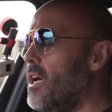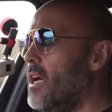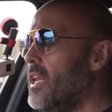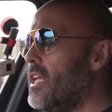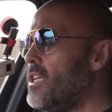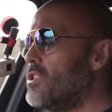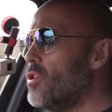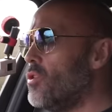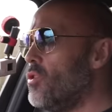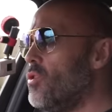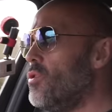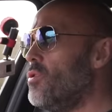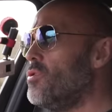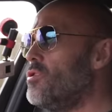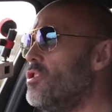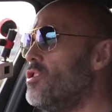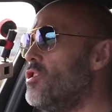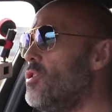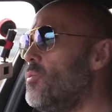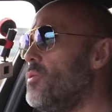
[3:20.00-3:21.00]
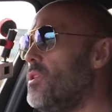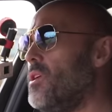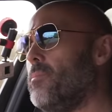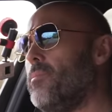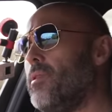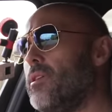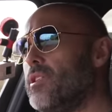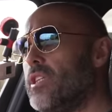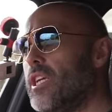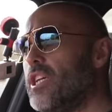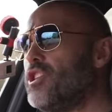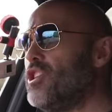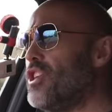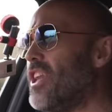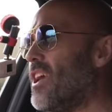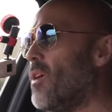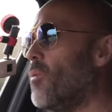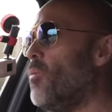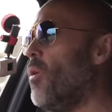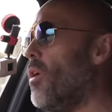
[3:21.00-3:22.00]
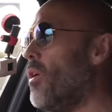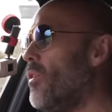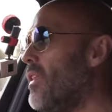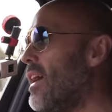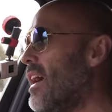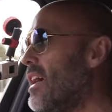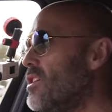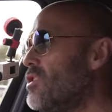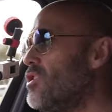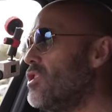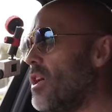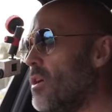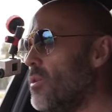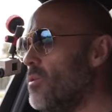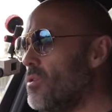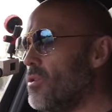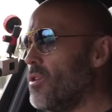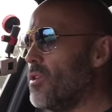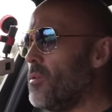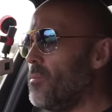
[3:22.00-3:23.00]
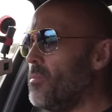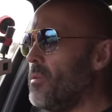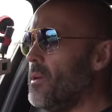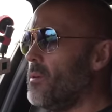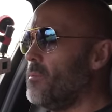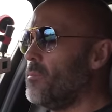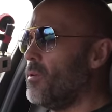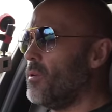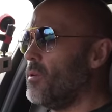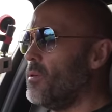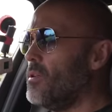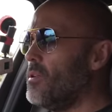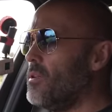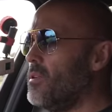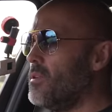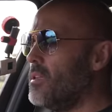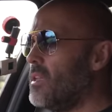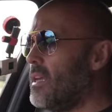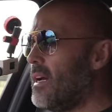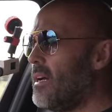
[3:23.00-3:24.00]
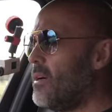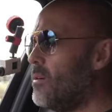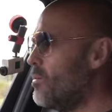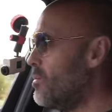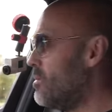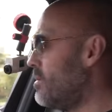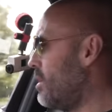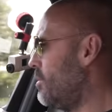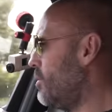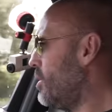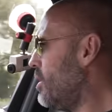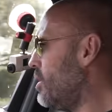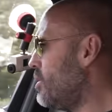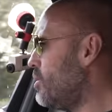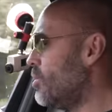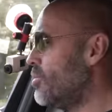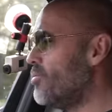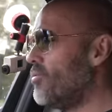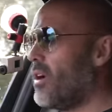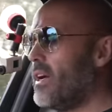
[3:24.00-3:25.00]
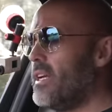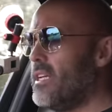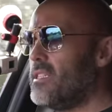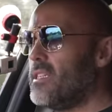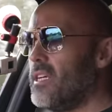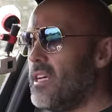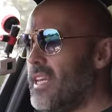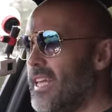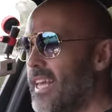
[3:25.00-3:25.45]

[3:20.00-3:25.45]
and it's all to do with your positioning and what that shows other people. Now, I'm going to do a right turn